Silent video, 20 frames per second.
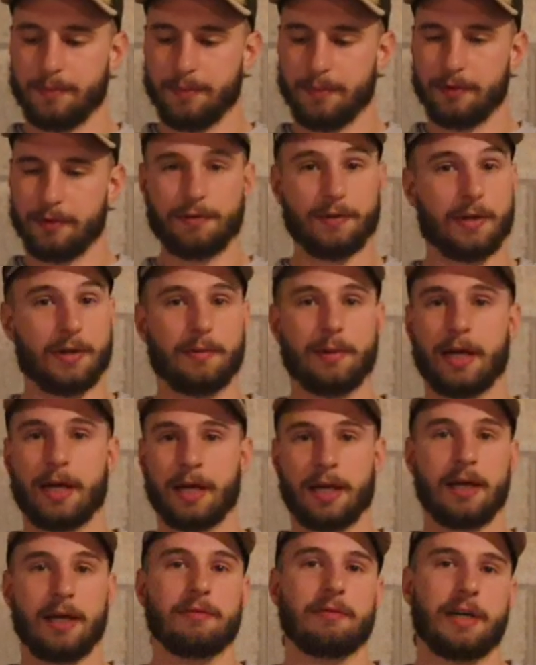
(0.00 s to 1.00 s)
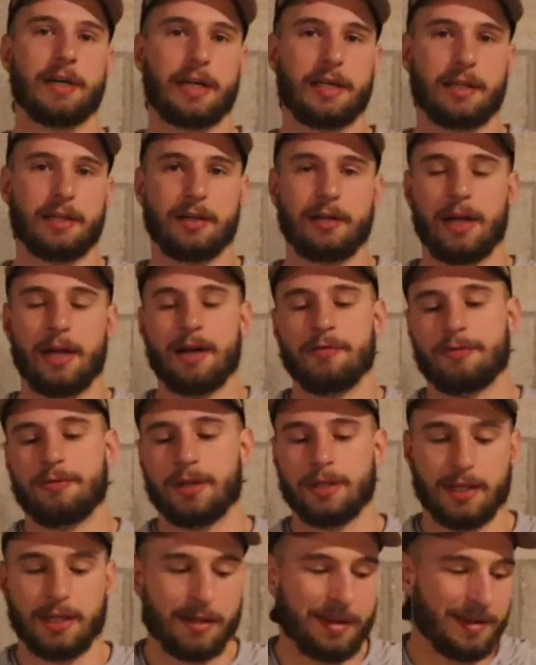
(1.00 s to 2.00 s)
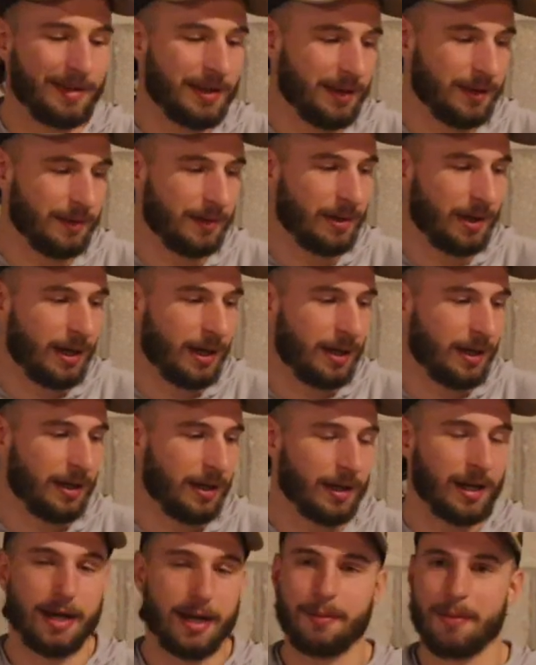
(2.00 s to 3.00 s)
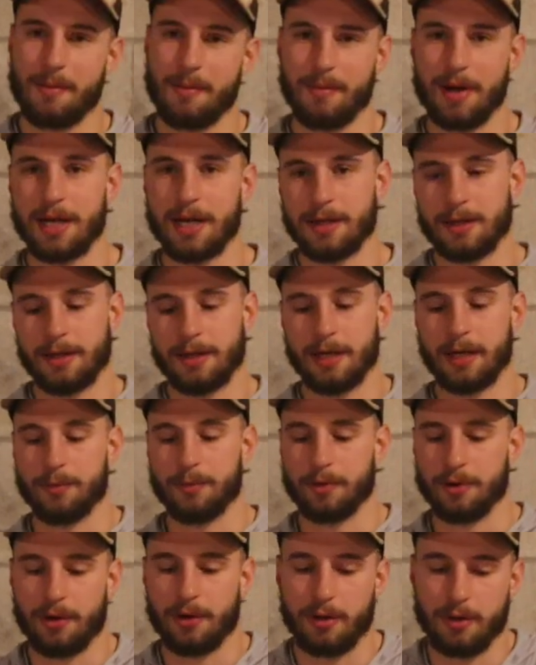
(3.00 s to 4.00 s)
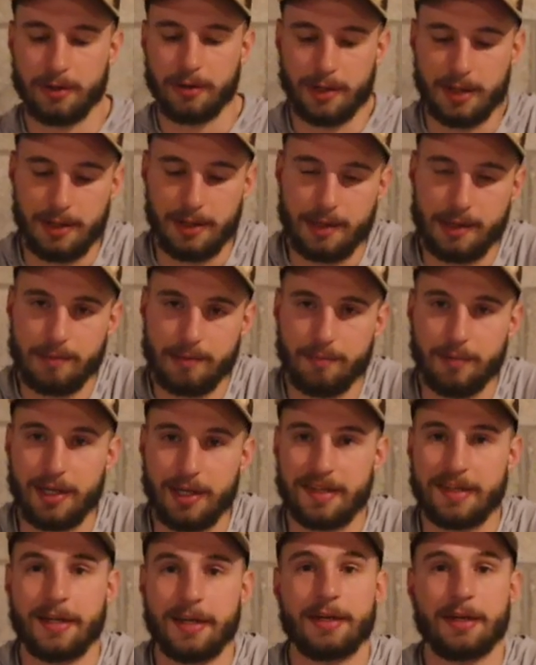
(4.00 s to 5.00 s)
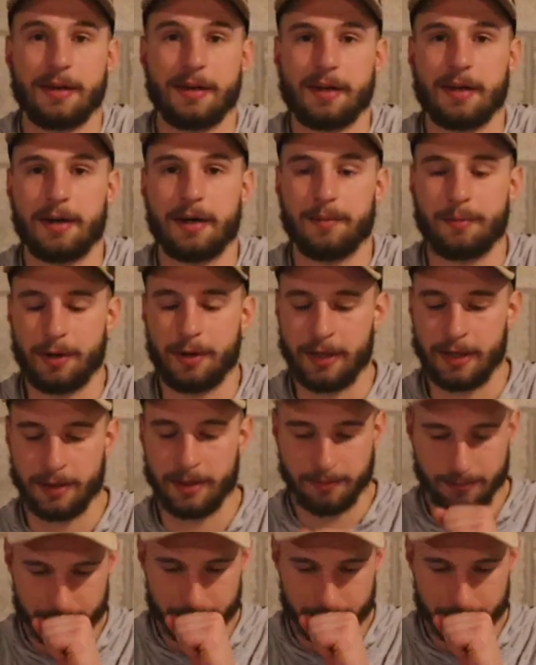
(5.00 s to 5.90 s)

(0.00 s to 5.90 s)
for, again, very little effort. That's kind of my main thing with all these dinners that I bring.